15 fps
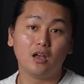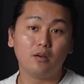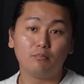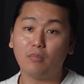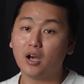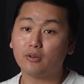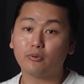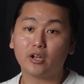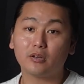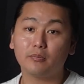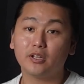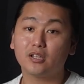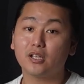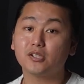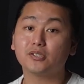My
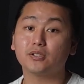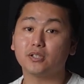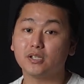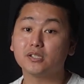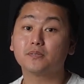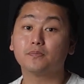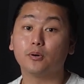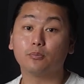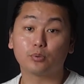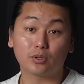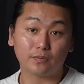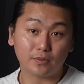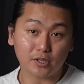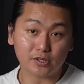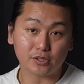recommendation is for
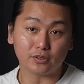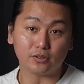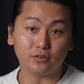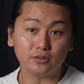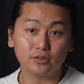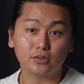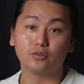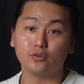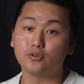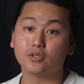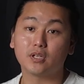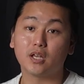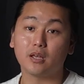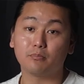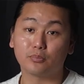professionals.
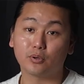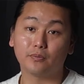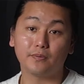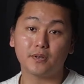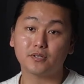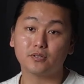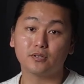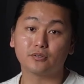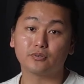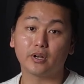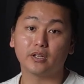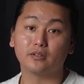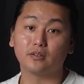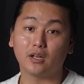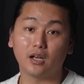Using a professional
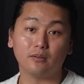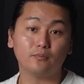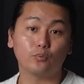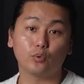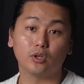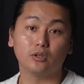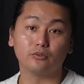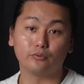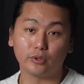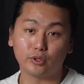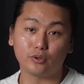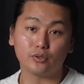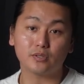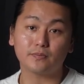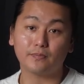grade knife will
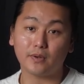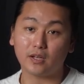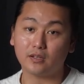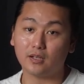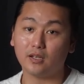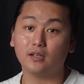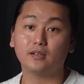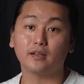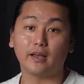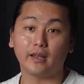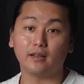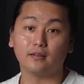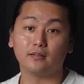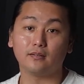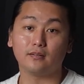reduce fatigue
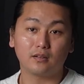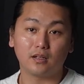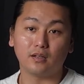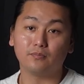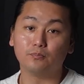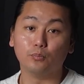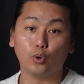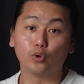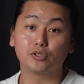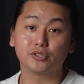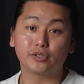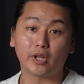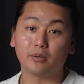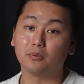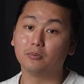and give more
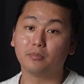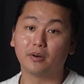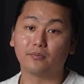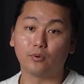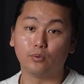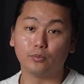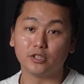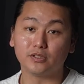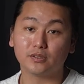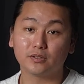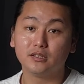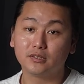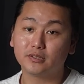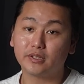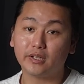stable performance.
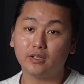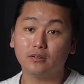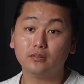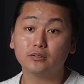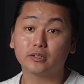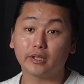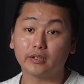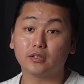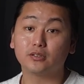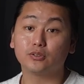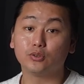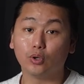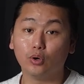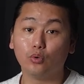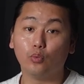Still, there is
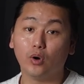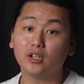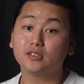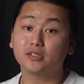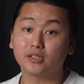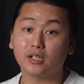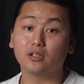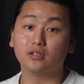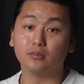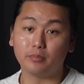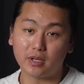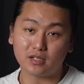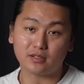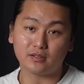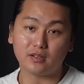no one single
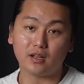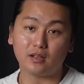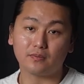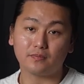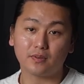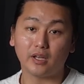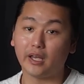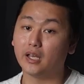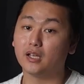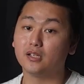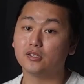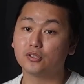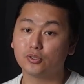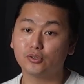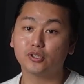best knife. A
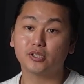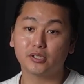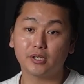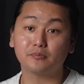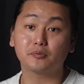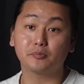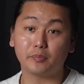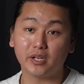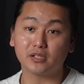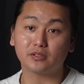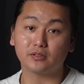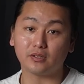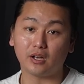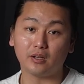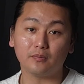sushi chef's best
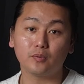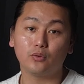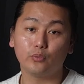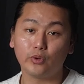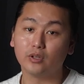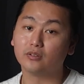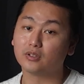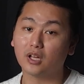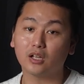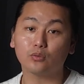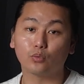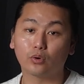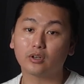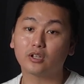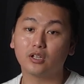knife will not
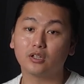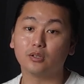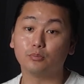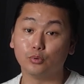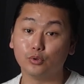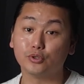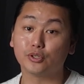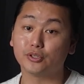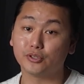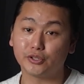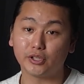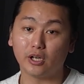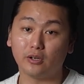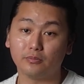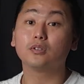work in the butcher's
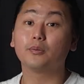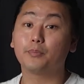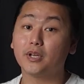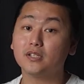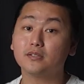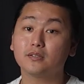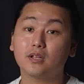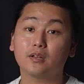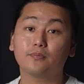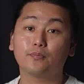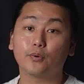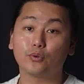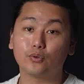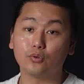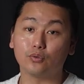shop. The best knife for
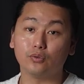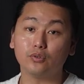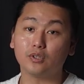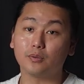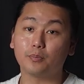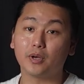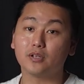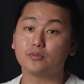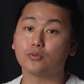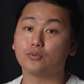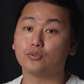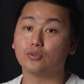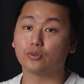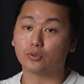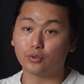you depends on
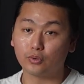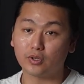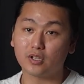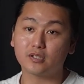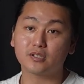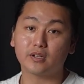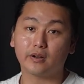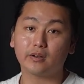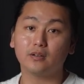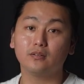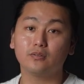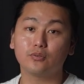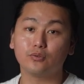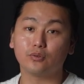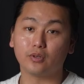your cooking style,
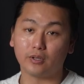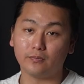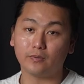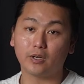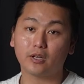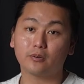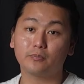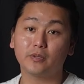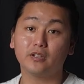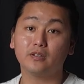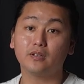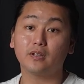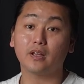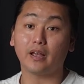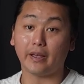your
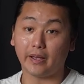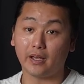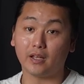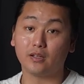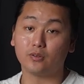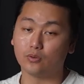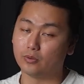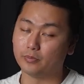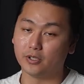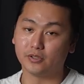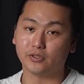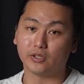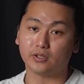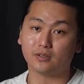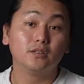environment, and your
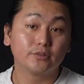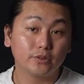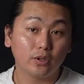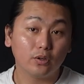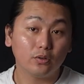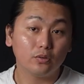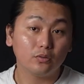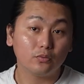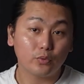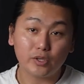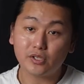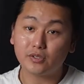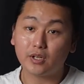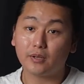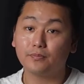budget. So,
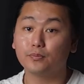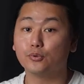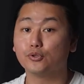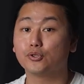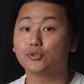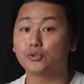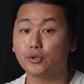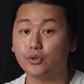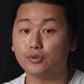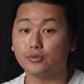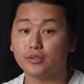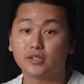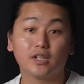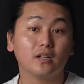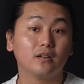which knife would you
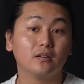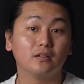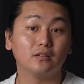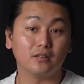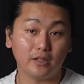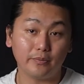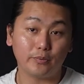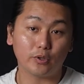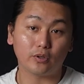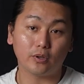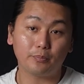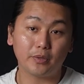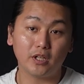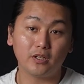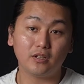choose? Leave your
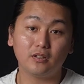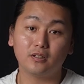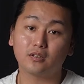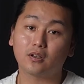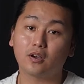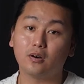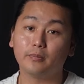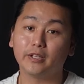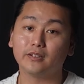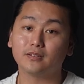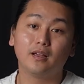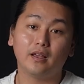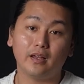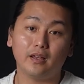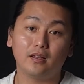opinion in the comments.
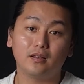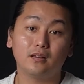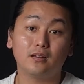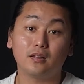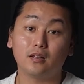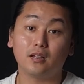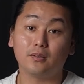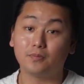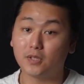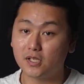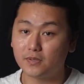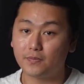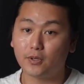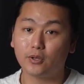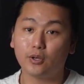And if this
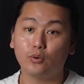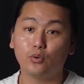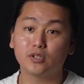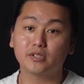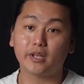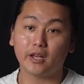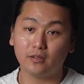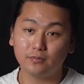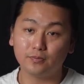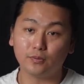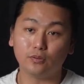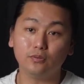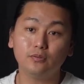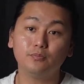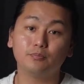video was
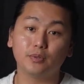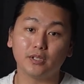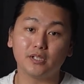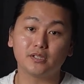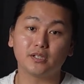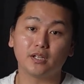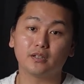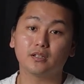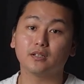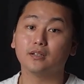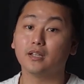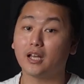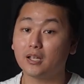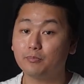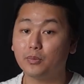helpful, please hit the
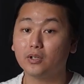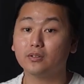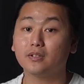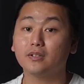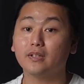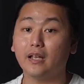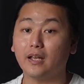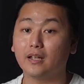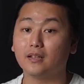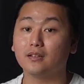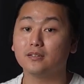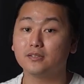like button and